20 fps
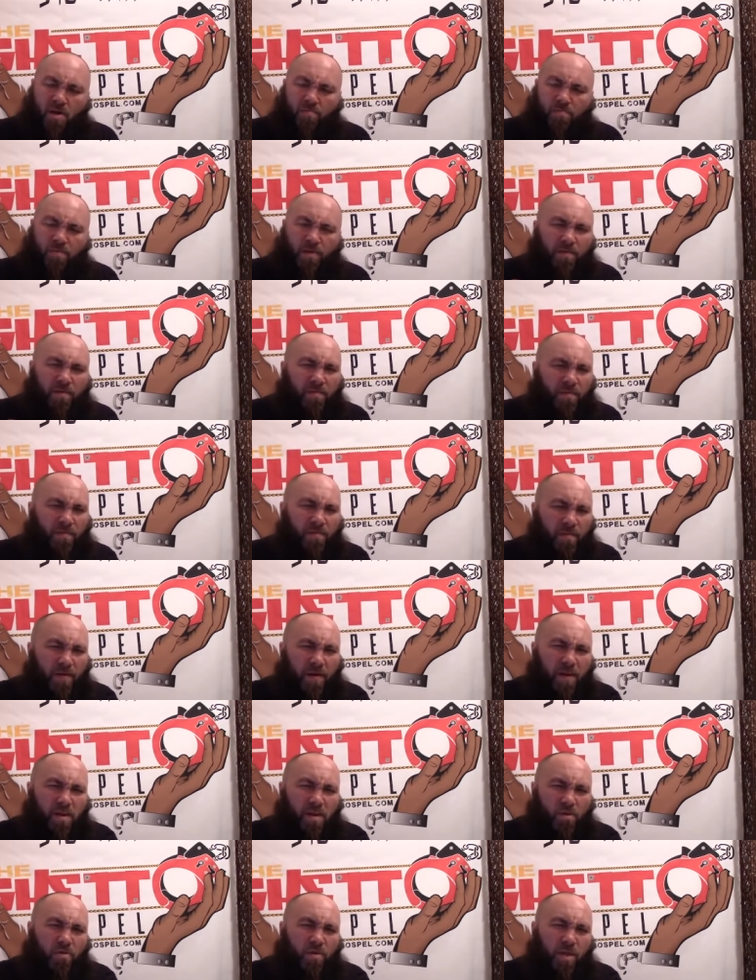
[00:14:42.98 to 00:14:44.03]
But if a
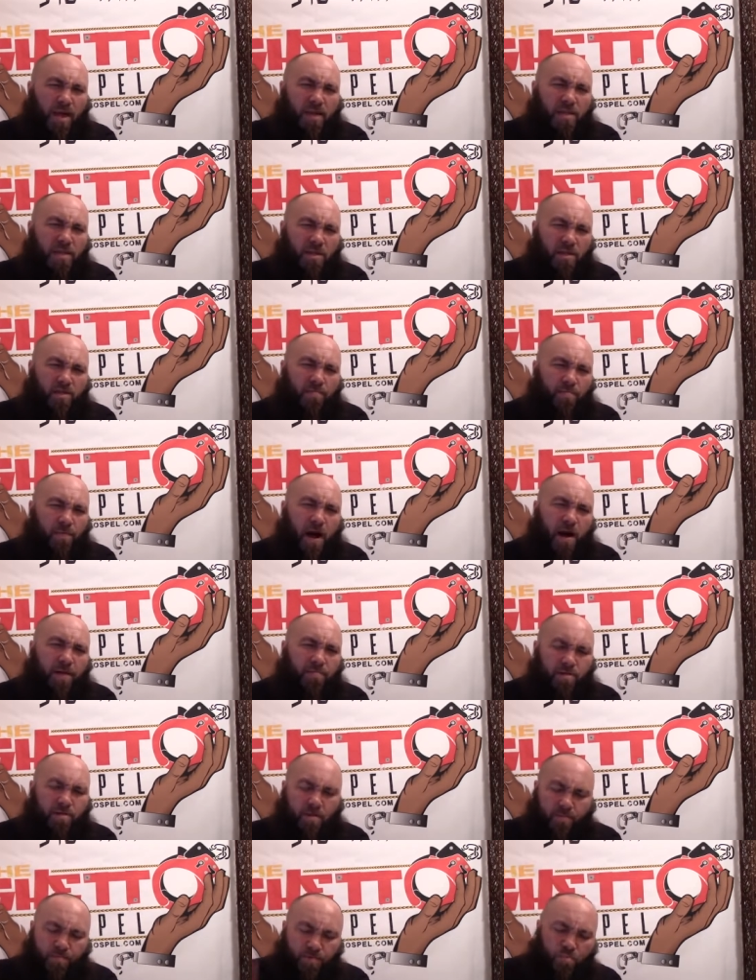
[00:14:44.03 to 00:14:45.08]
video like this
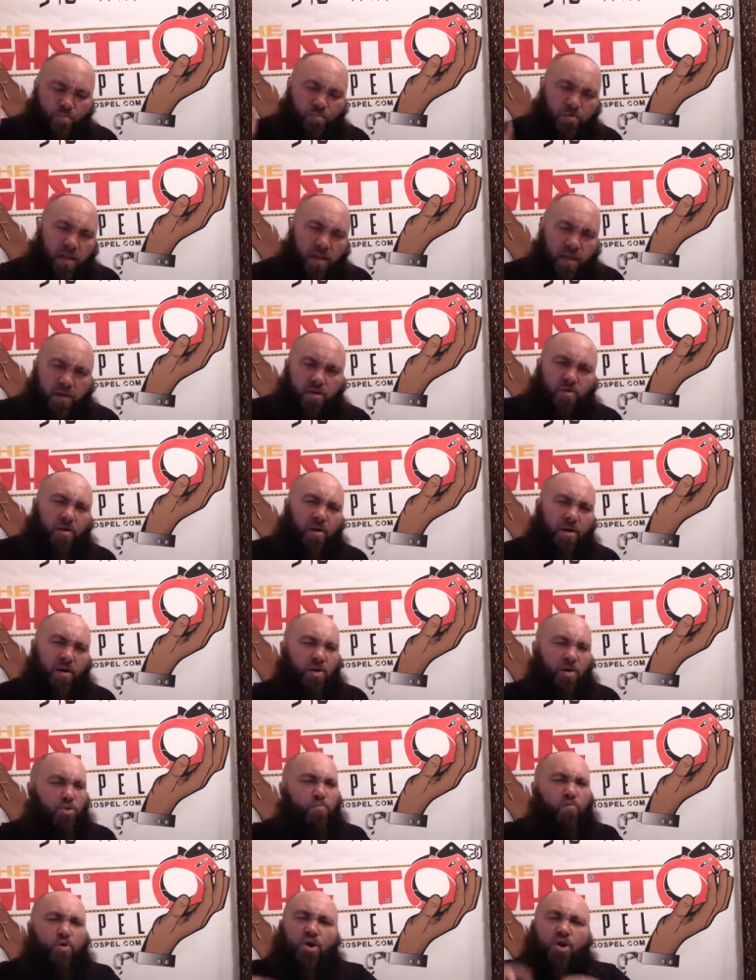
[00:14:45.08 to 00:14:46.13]
pops up, you click on it.
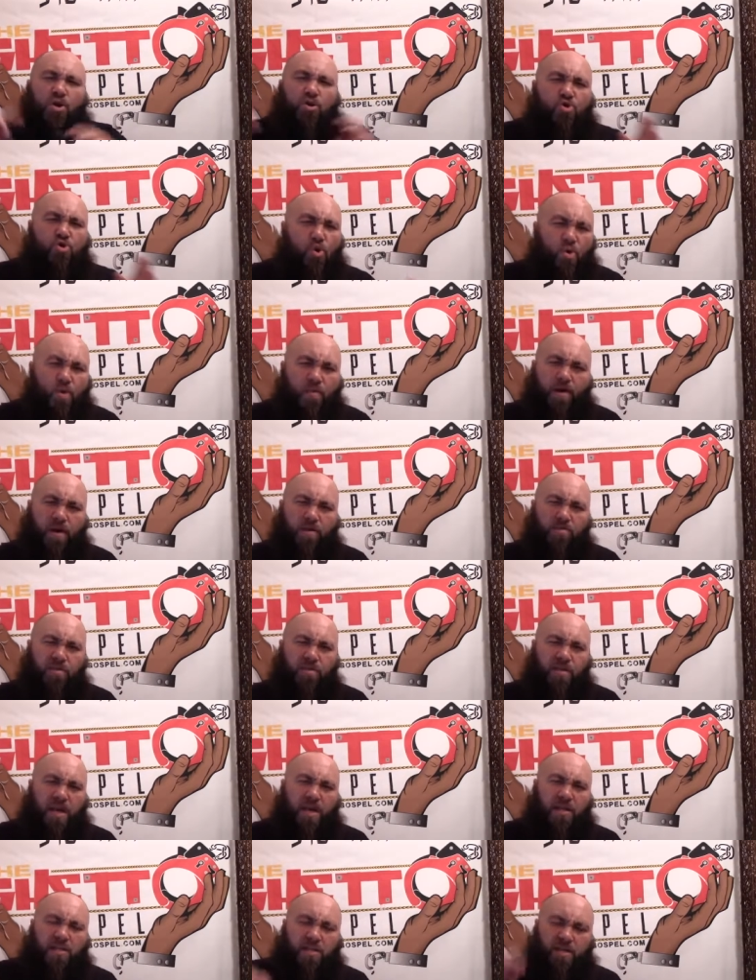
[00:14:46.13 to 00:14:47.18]
You want to know about
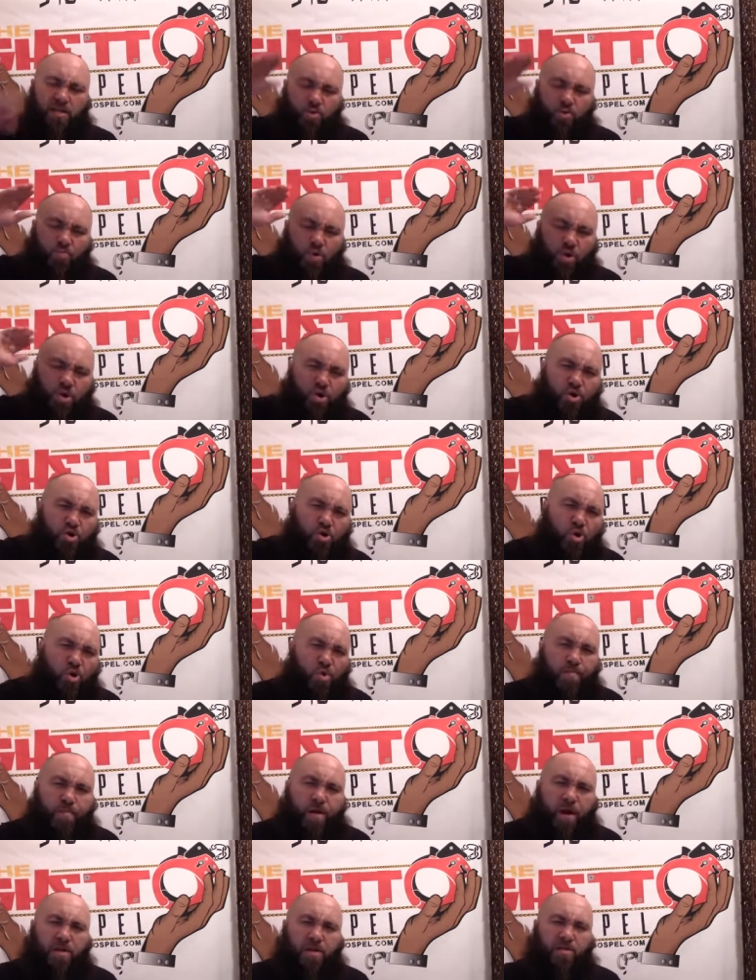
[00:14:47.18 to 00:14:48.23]
Satan. You want to know
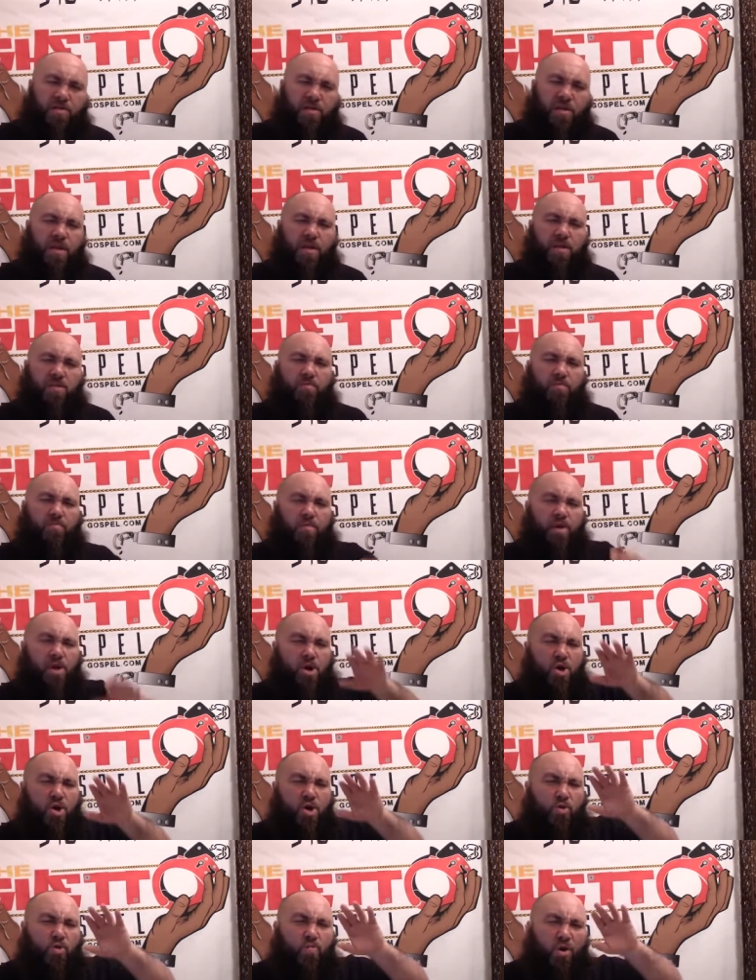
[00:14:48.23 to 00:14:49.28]
about his kingdom.
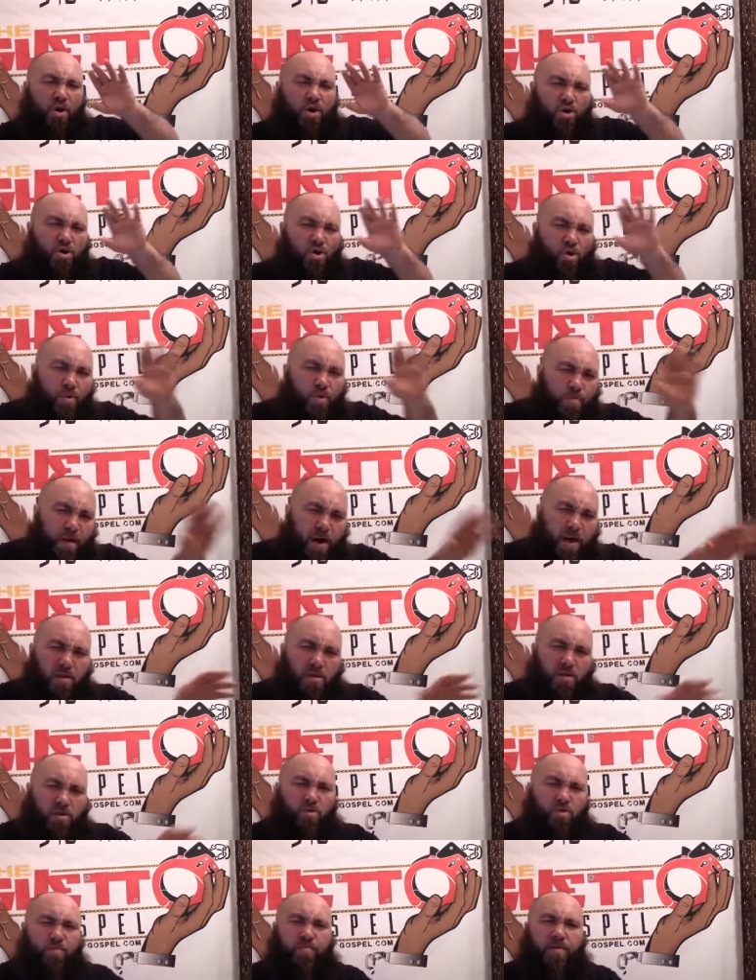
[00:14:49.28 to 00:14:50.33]
You want to know about
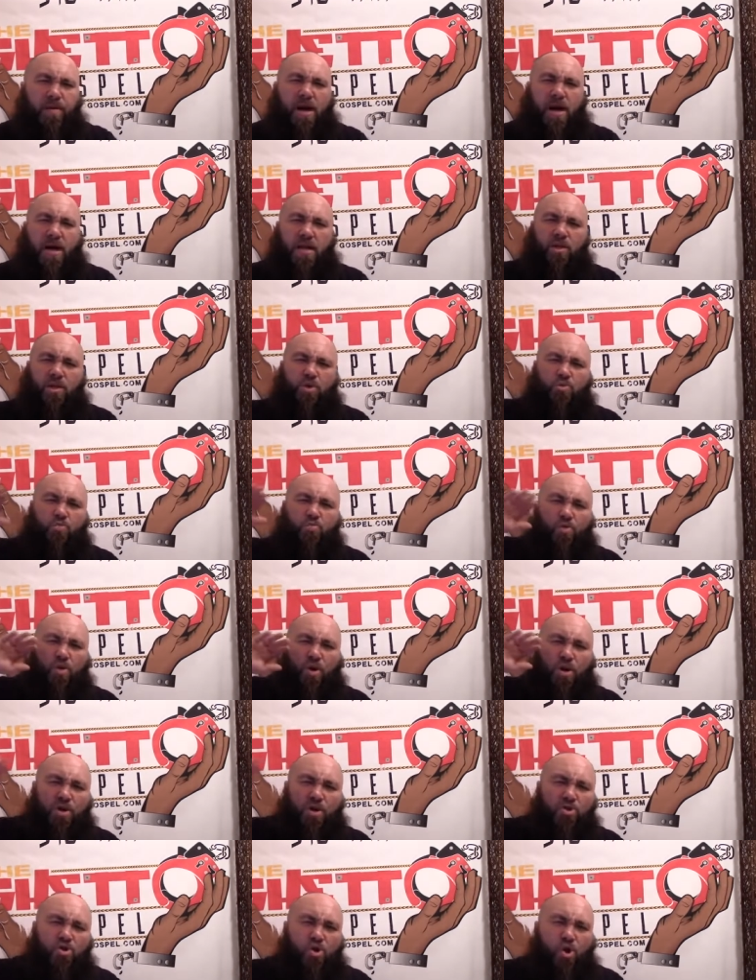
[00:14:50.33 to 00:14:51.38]
the Illuminati. You
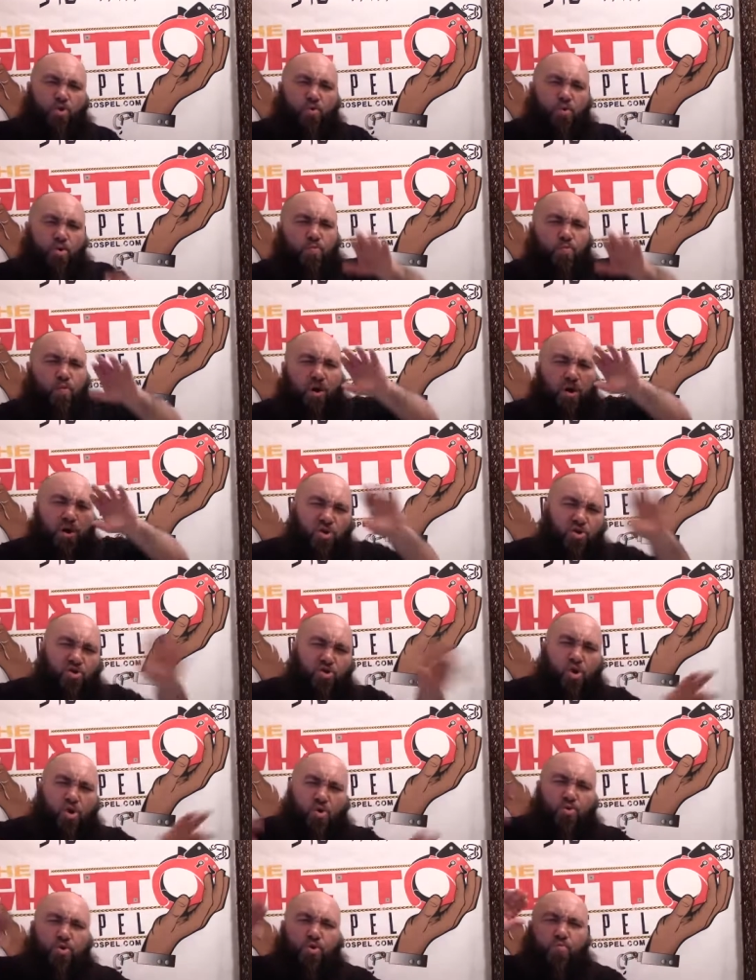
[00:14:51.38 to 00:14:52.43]
want to know, you want to
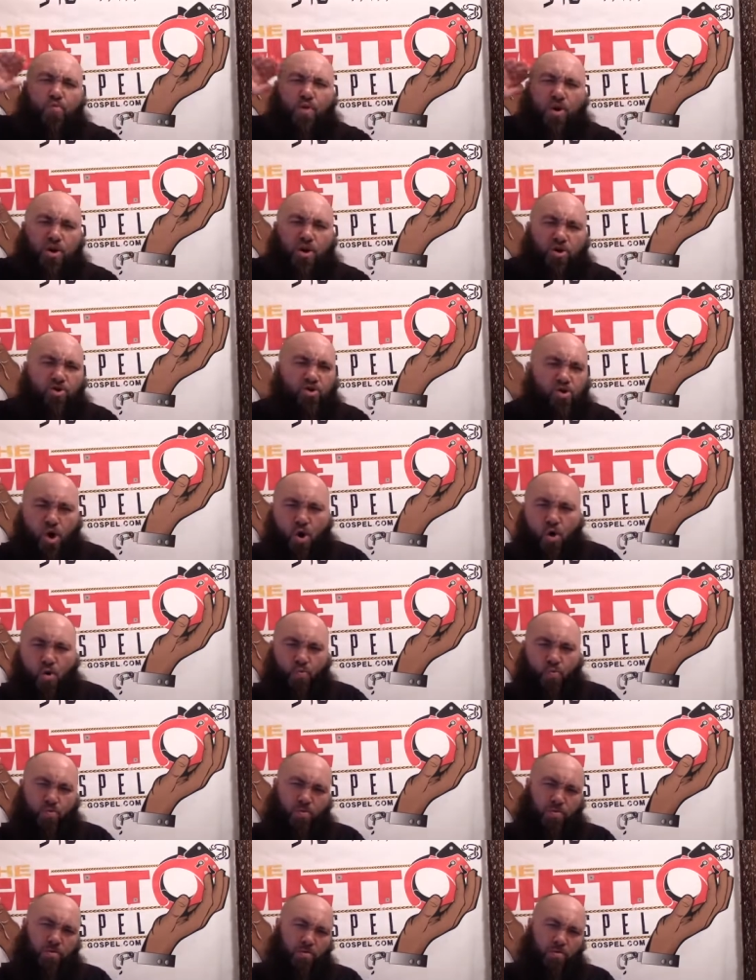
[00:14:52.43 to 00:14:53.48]
know, you want to
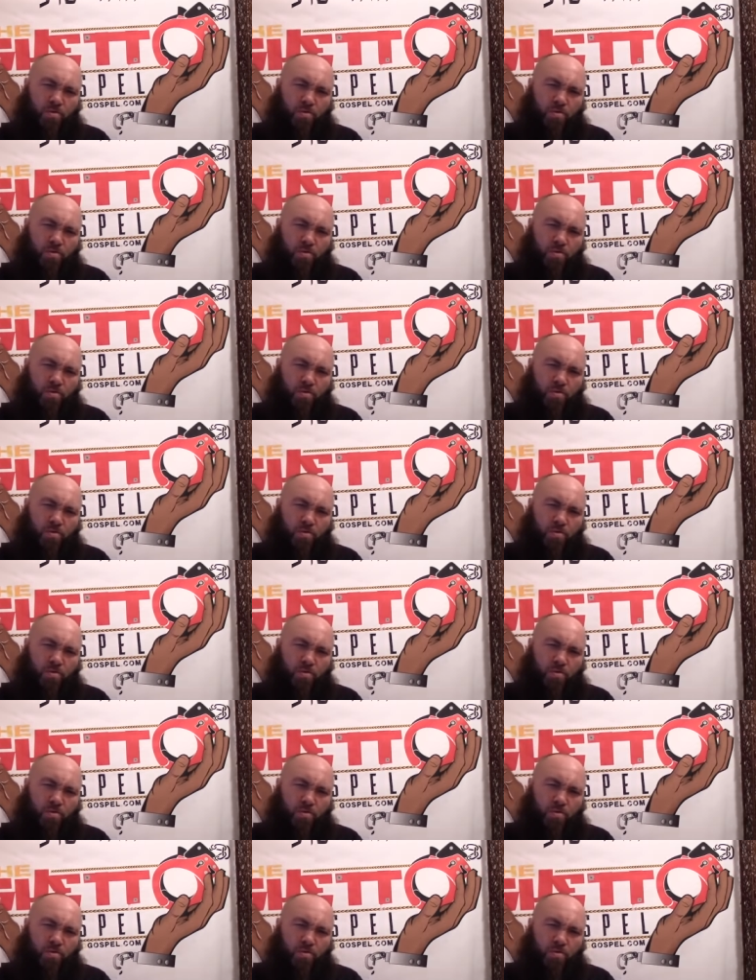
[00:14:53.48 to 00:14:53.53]
know.